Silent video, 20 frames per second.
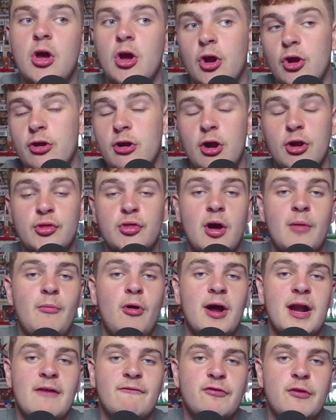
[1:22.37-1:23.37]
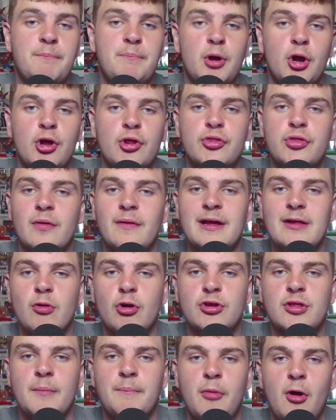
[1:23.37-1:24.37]
who knows, I might have to personally
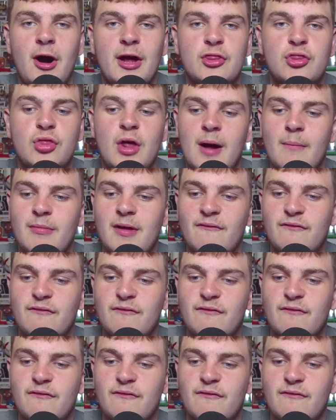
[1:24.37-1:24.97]
look to buy something.